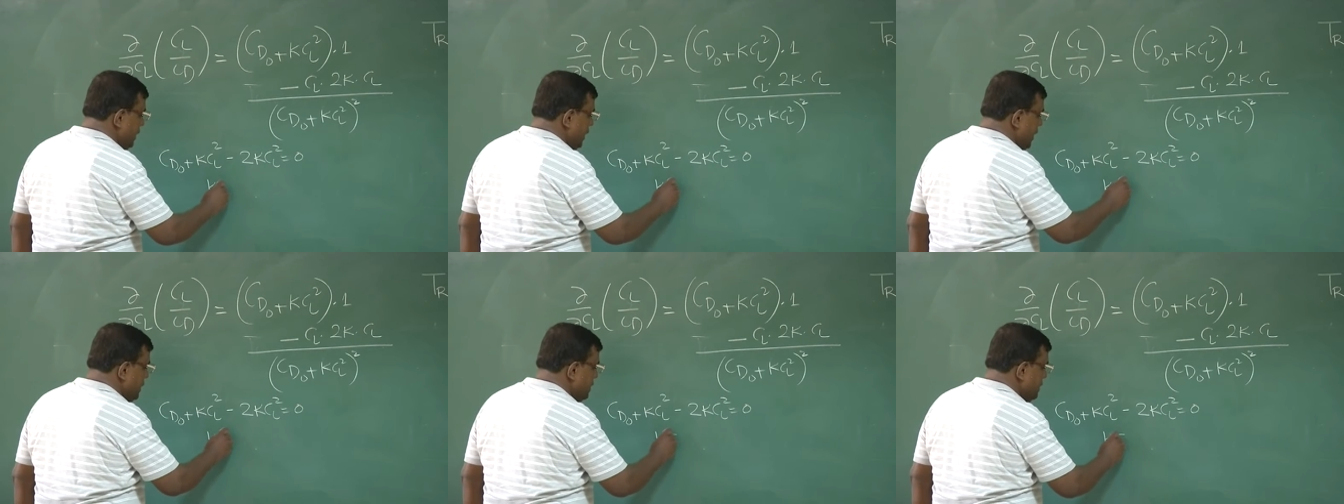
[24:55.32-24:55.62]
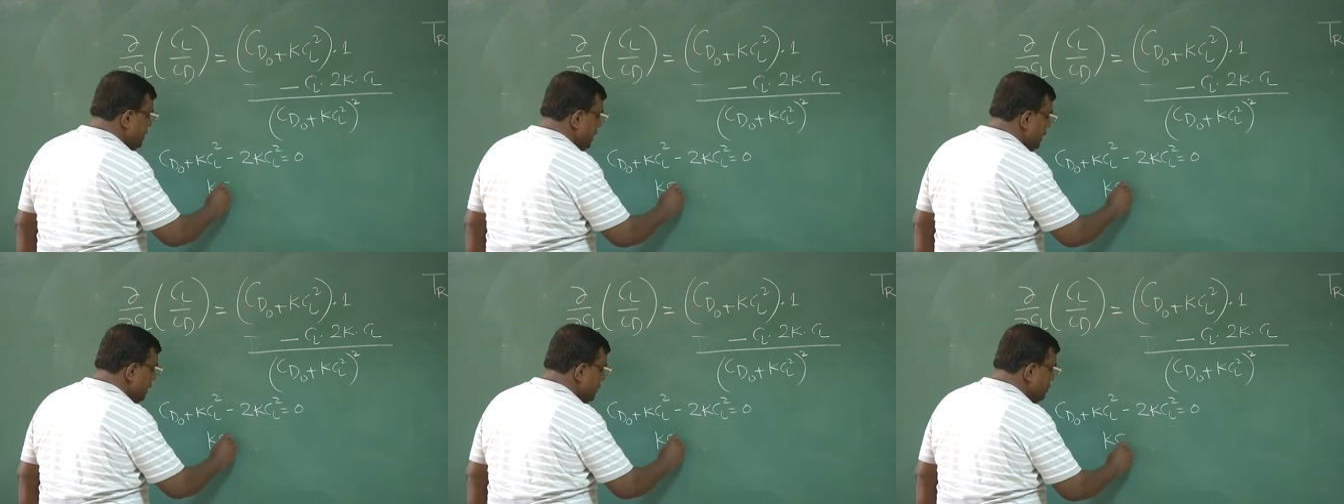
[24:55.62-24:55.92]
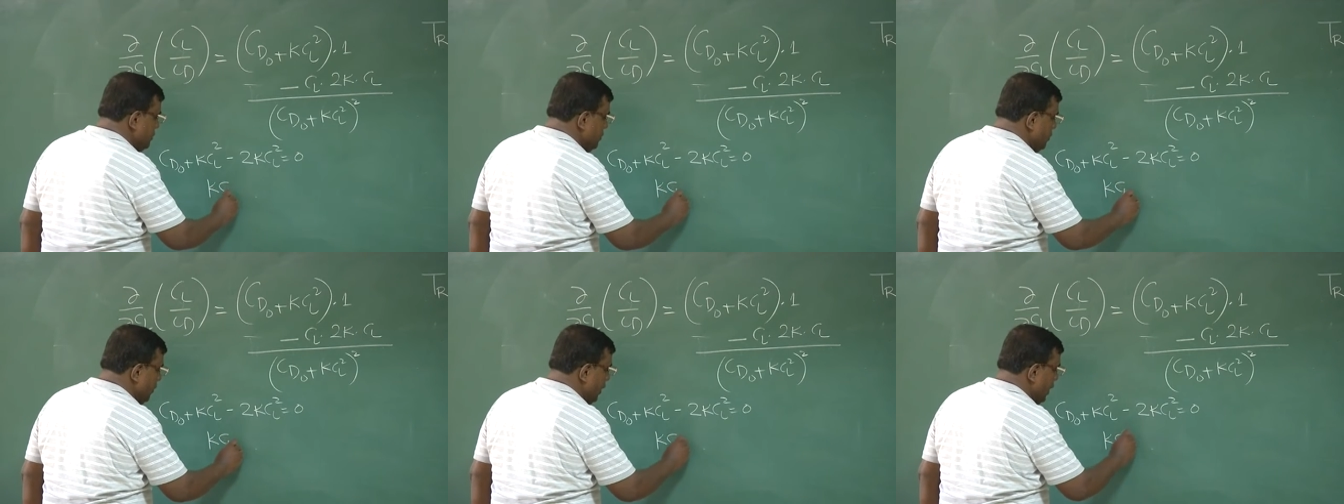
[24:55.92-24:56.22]
KCL
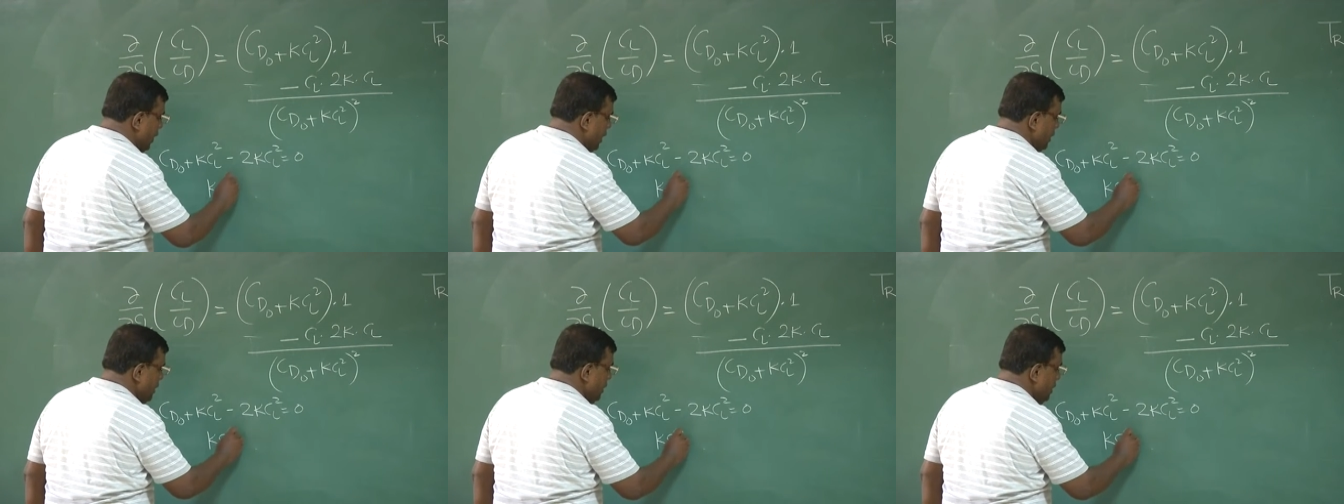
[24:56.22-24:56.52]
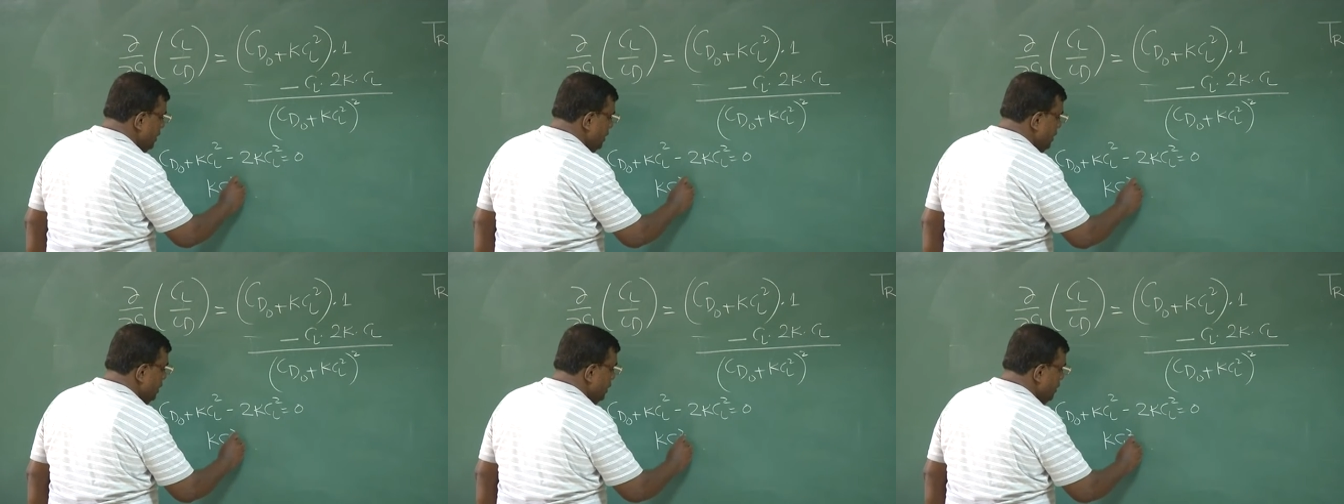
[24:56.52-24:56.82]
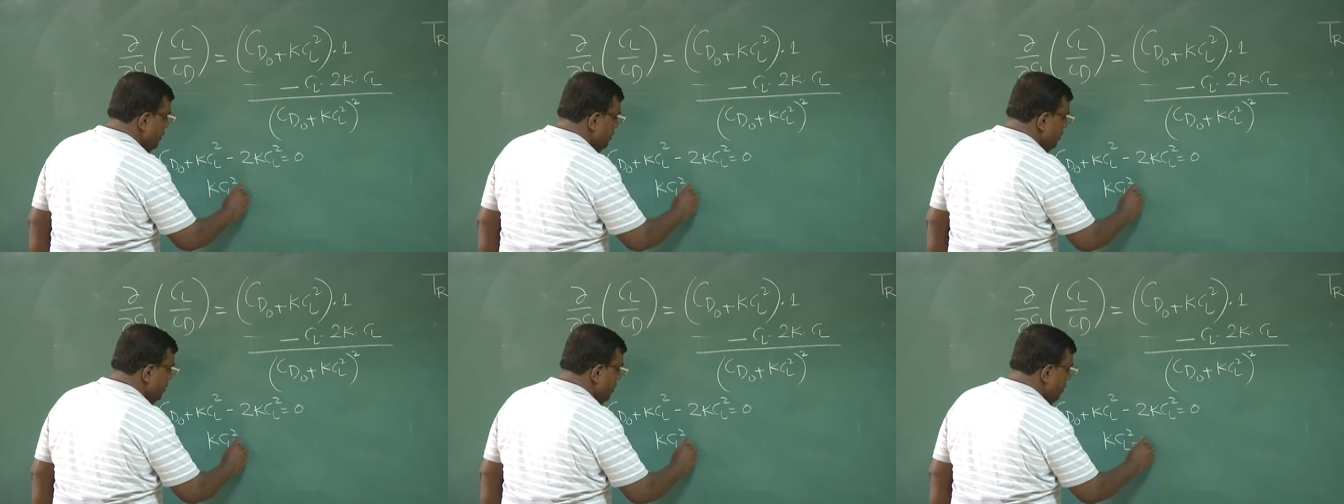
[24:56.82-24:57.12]
square
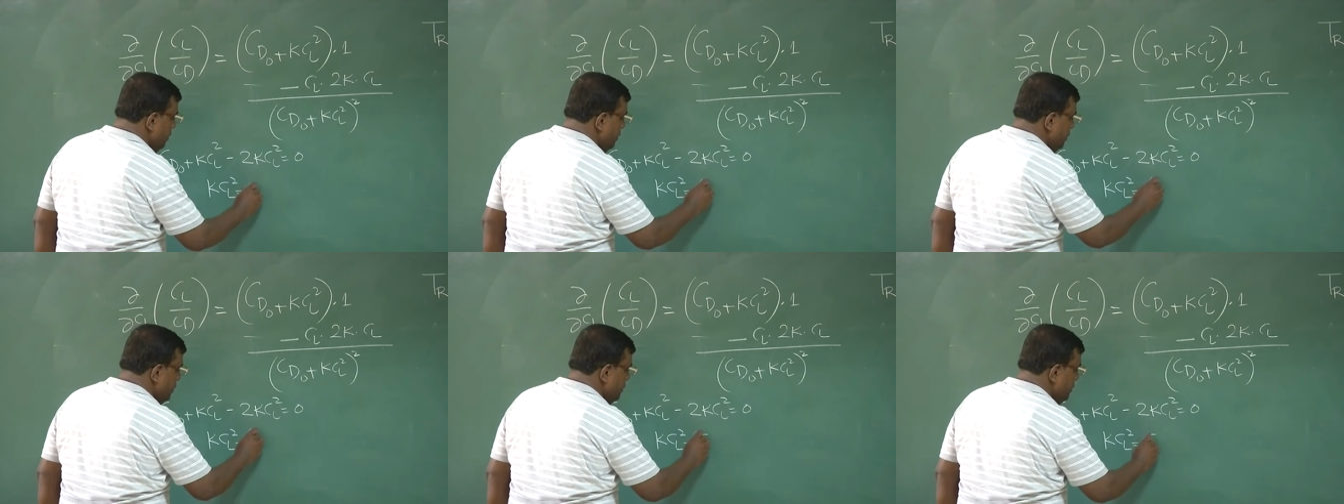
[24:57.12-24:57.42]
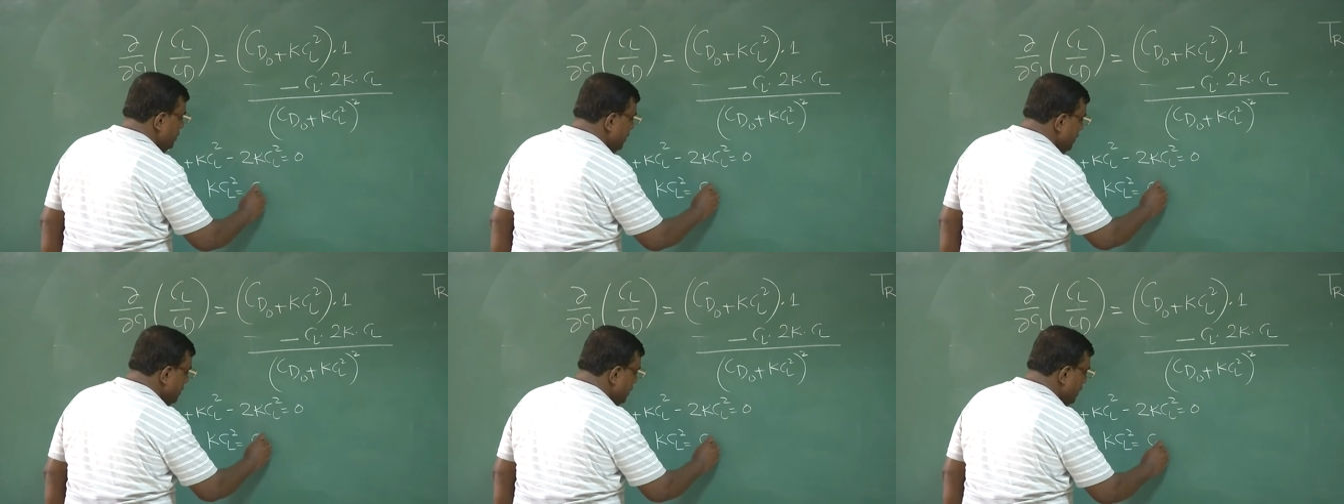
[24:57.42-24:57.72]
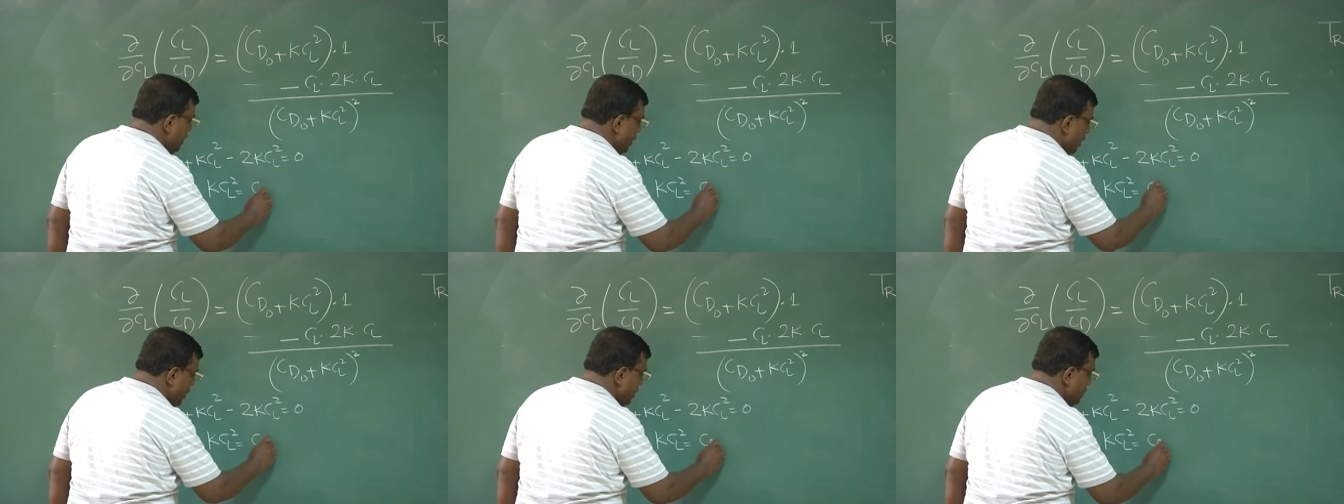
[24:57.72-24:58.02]
equal to CD
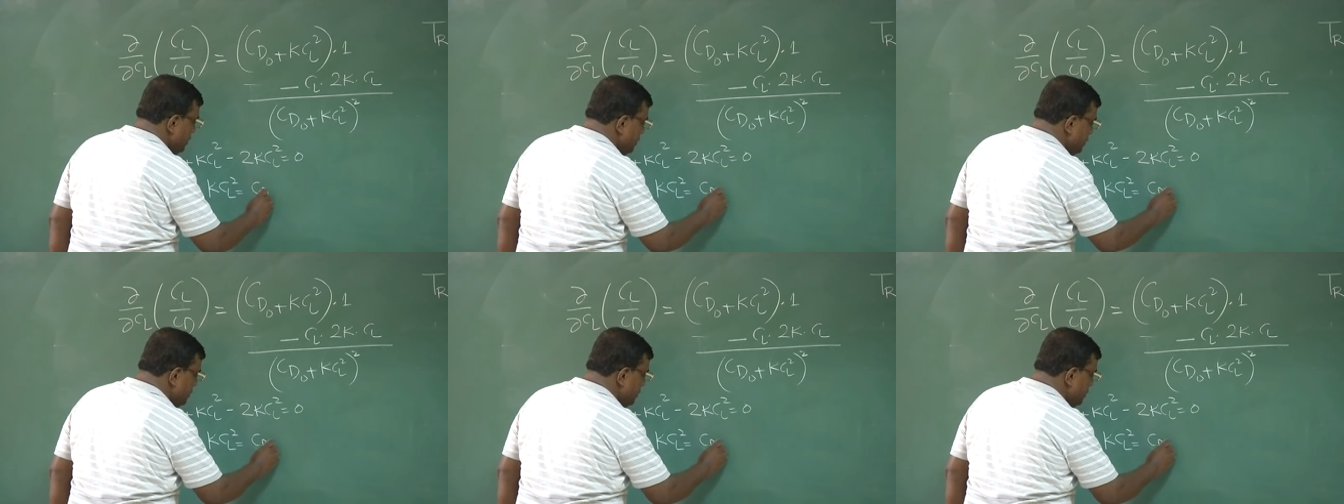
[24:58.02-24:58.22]
naught.